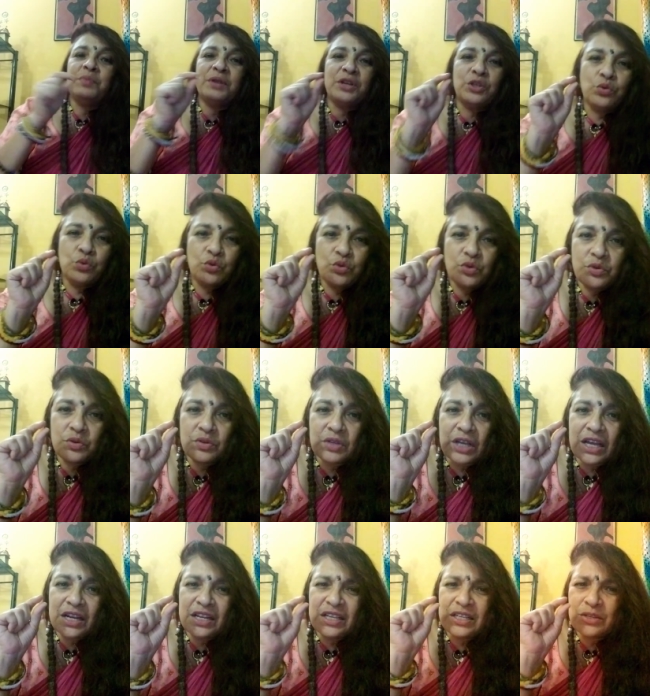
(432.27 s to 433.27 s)
but those
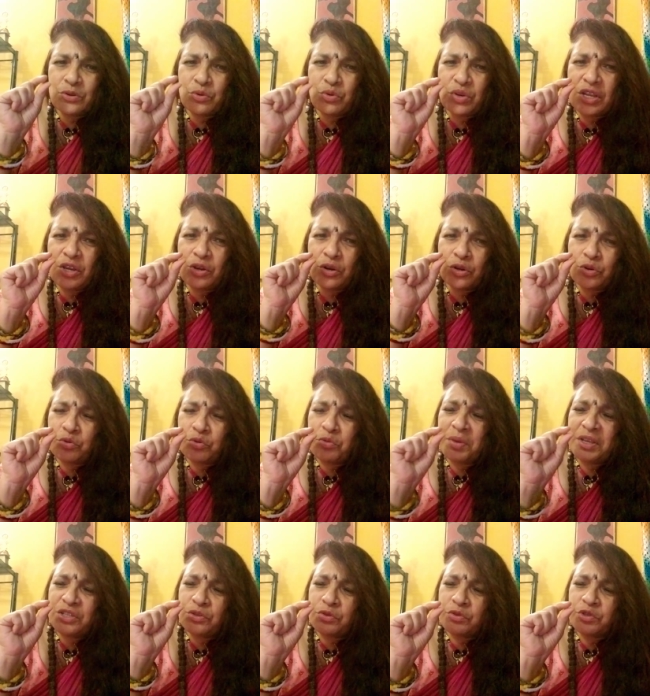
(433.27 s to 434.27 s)
saris only got torn
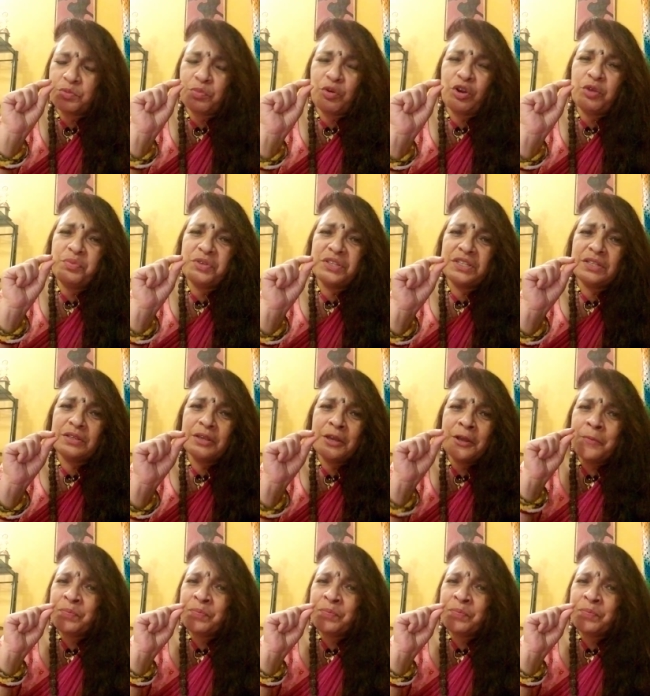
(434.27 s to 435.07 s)
by so small piece,